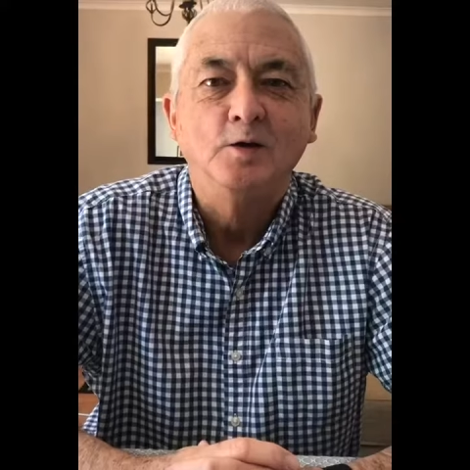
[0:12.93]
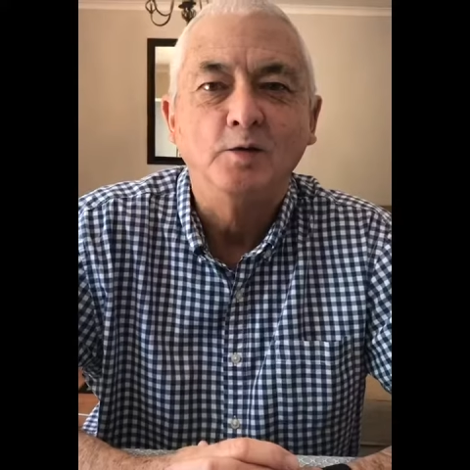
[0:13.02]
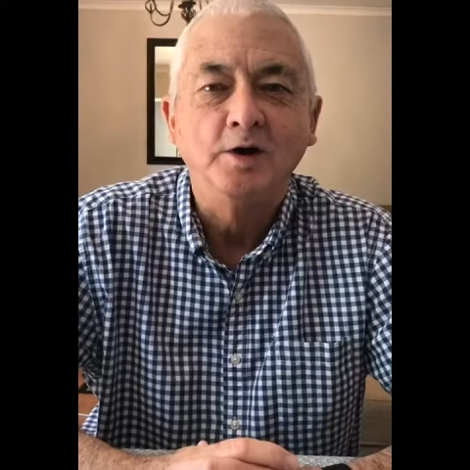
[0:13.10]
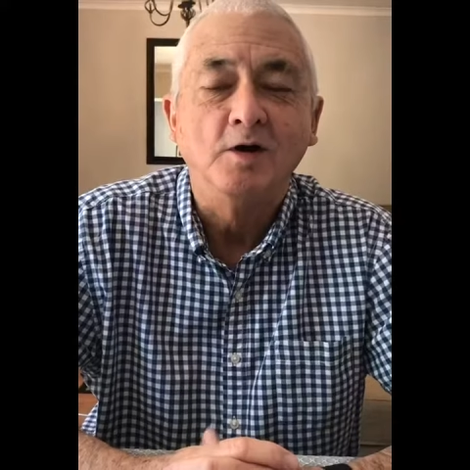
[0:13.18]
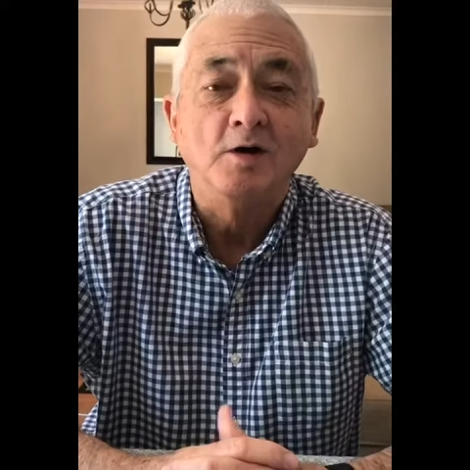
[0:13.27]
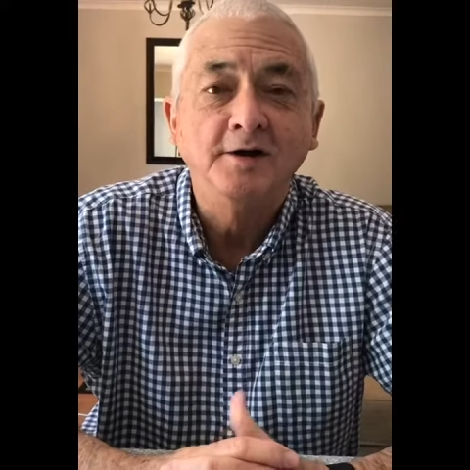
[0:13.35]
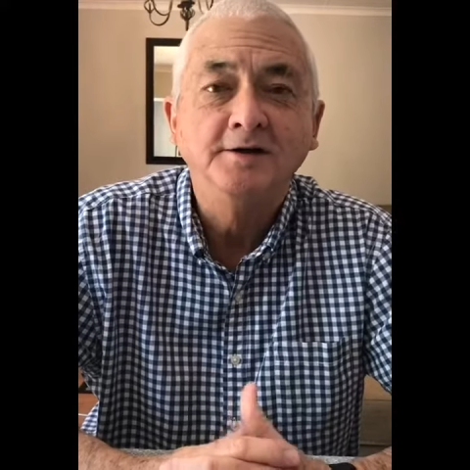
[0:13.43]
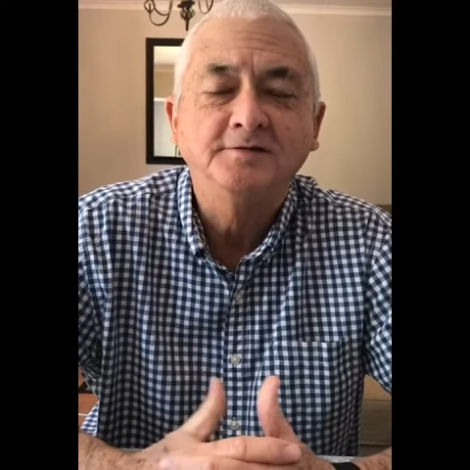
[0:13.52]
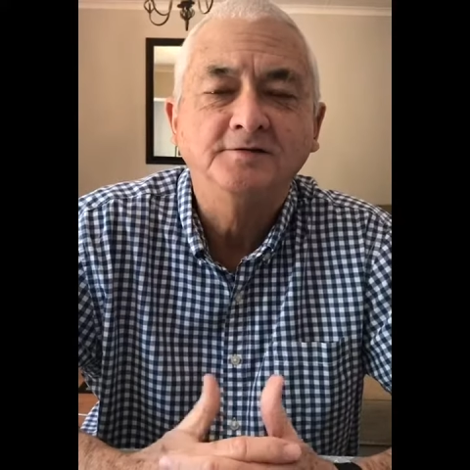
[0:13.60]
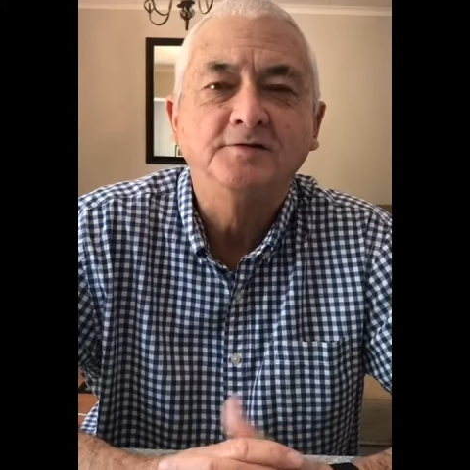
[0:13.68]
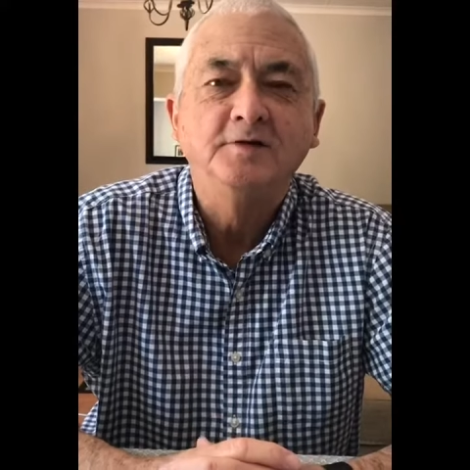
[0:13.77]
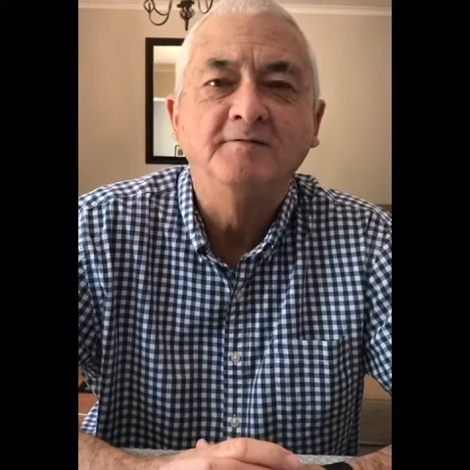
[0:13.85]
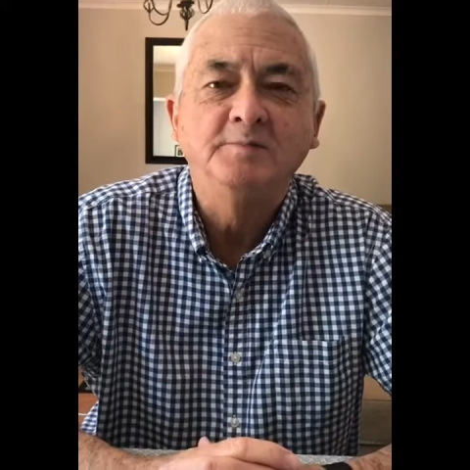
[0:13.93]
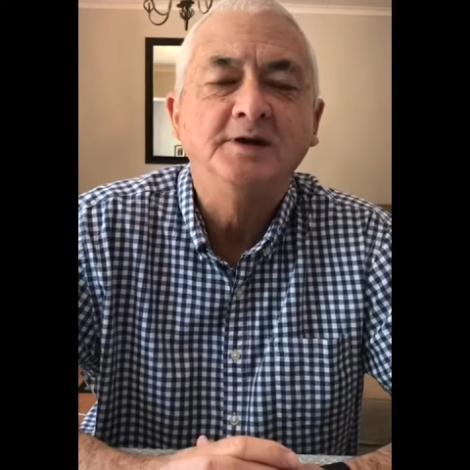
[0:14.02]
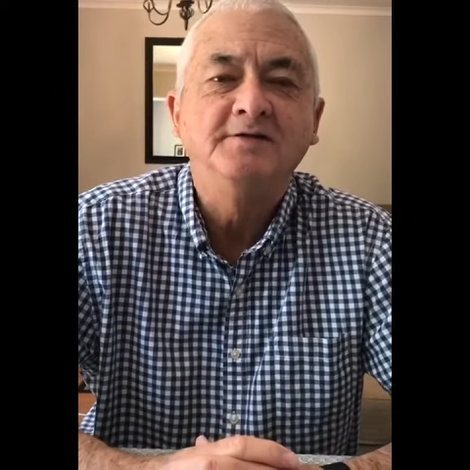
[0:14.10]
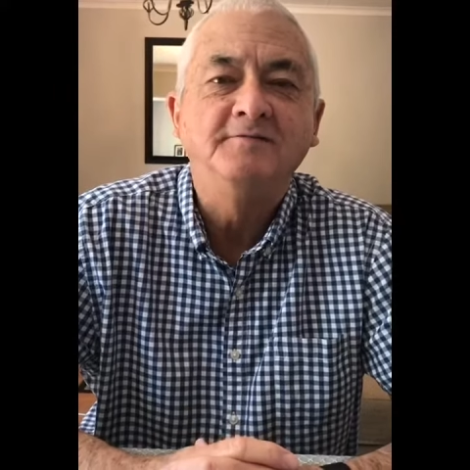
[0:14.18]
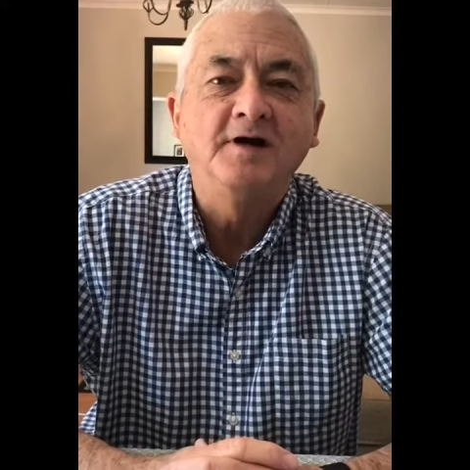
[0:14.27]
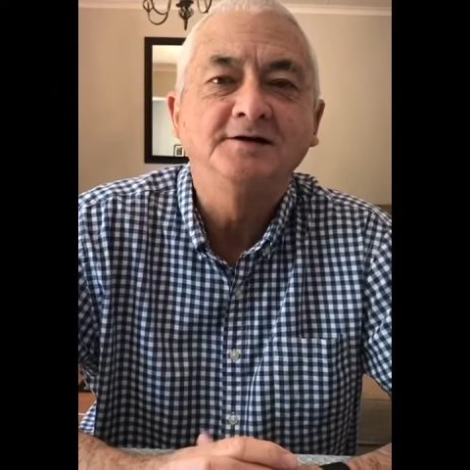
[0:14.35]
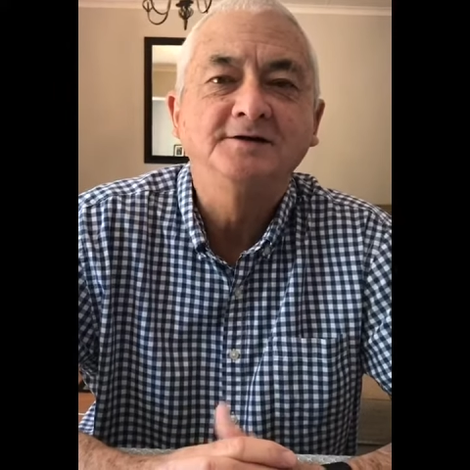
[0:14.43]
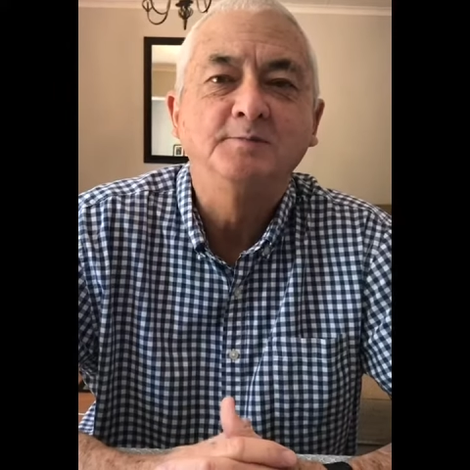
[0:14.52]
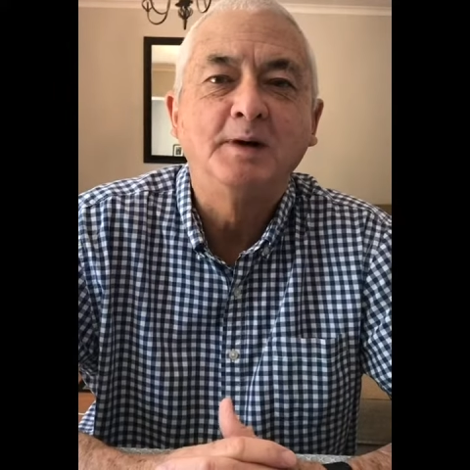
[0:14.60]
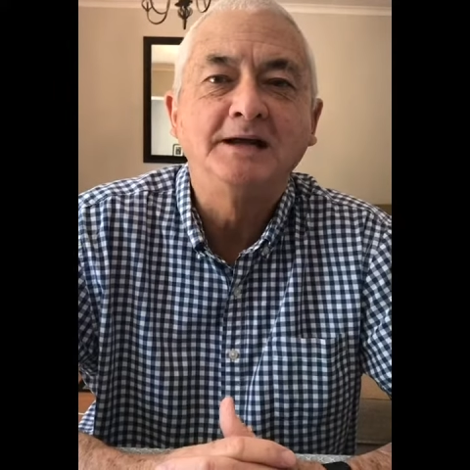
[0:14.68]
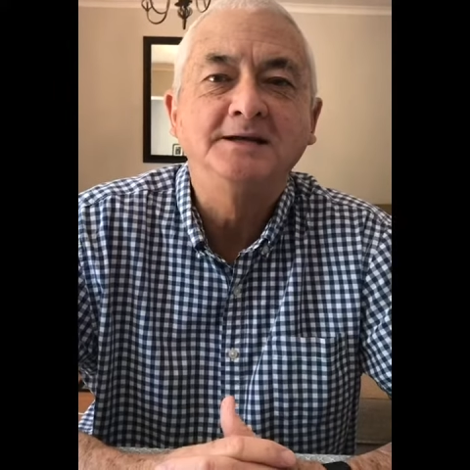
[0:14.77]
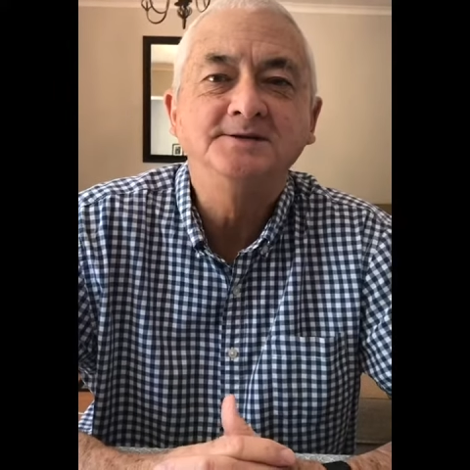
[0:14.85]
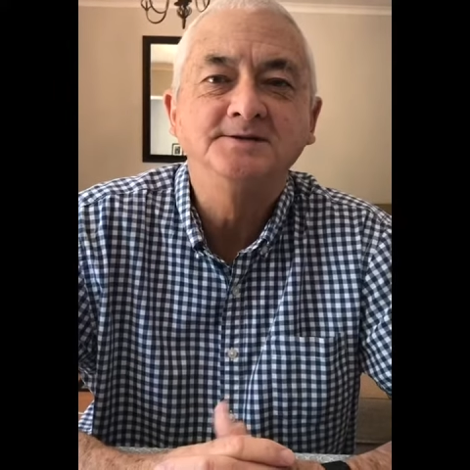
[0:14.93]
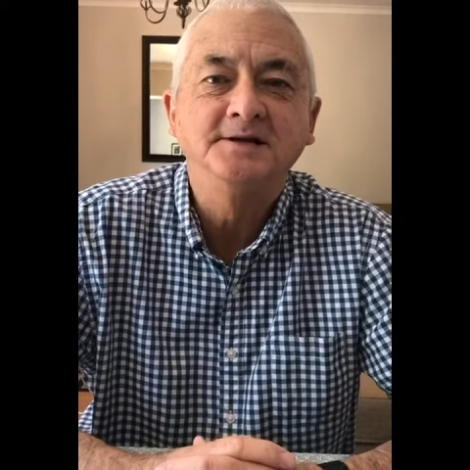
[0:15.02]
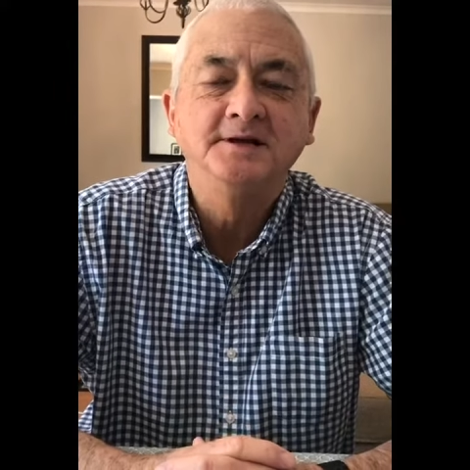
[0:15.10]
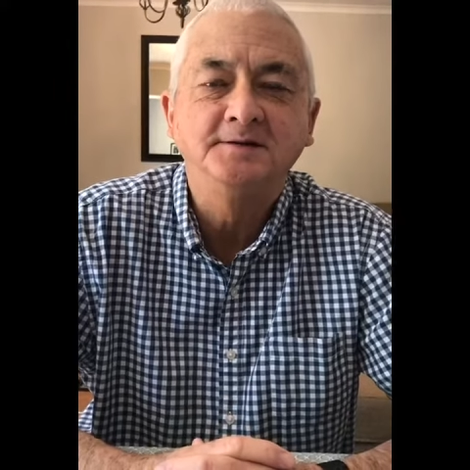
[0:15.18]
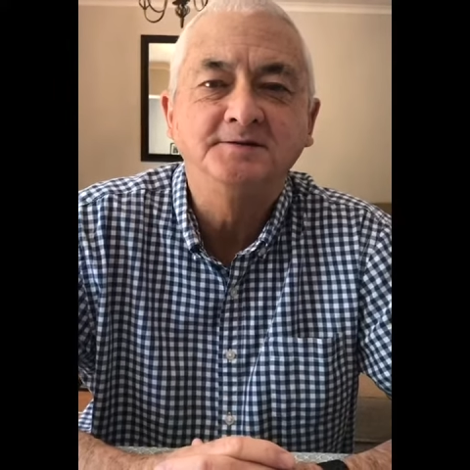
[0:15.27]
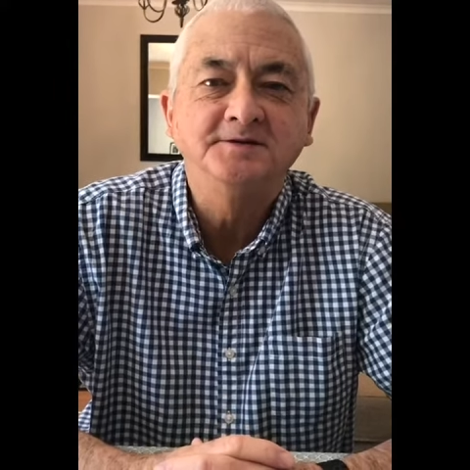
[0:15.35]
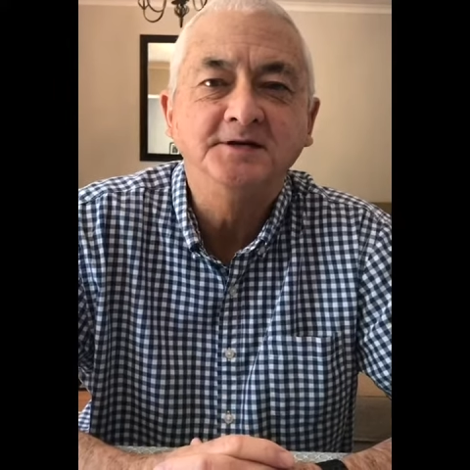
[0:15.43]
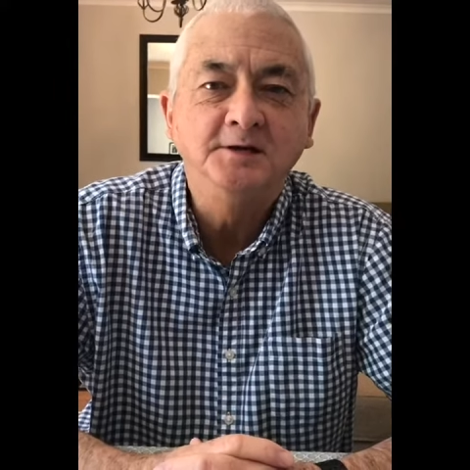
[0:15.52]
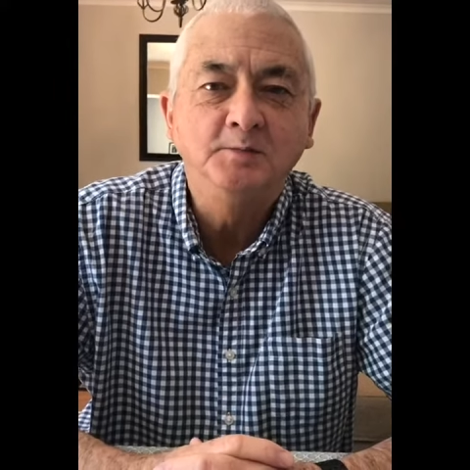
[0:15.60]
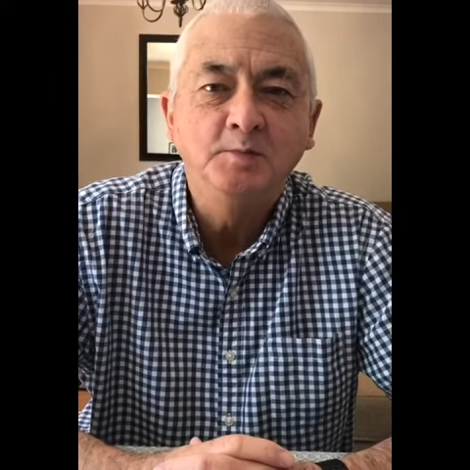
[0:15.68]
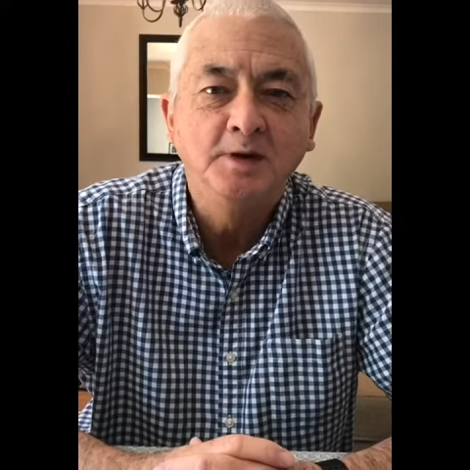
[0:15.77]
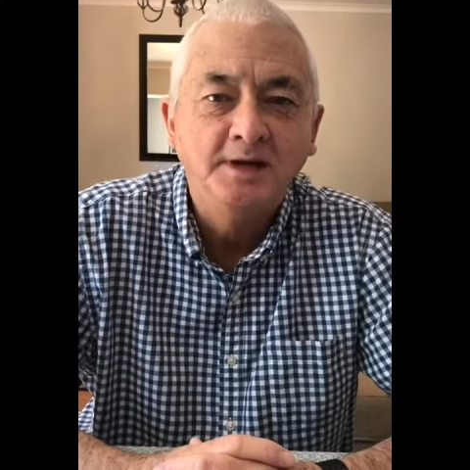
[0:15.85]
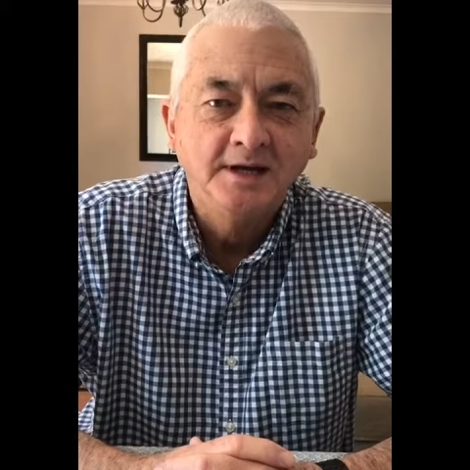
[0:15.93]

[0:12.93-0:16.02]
We are honored to have been invited by Liesel and her team